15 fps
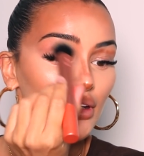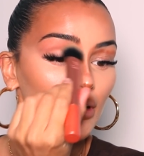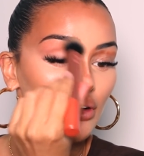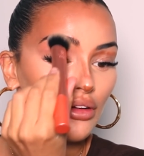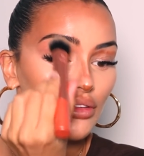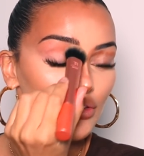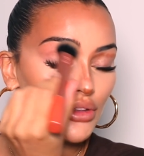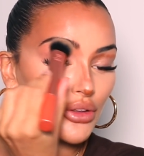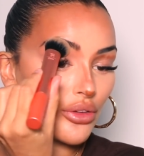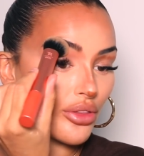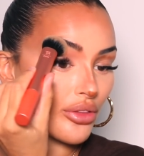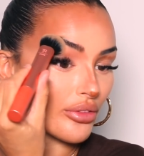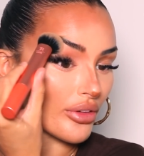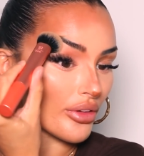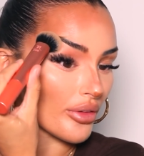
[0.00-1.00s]
contour
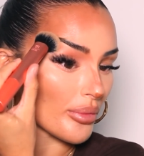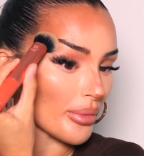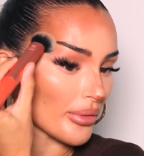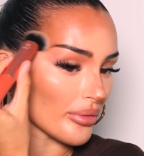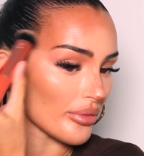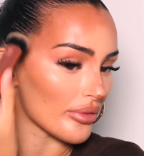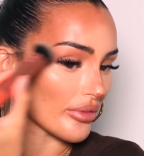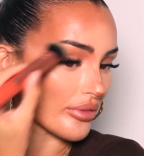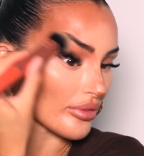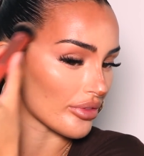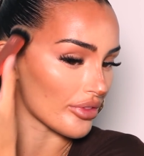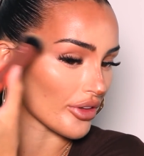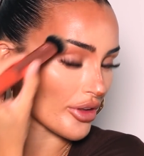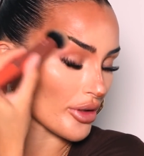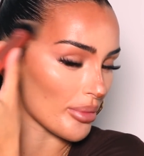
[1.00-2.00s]
through
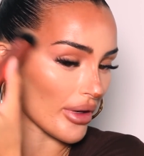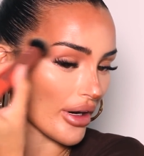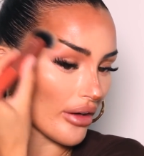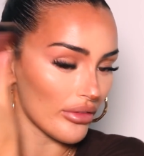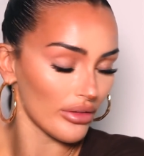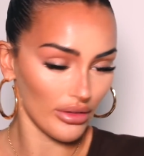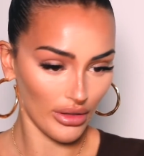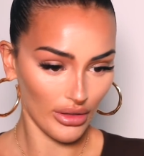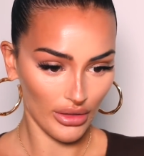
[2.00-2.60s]
the brow.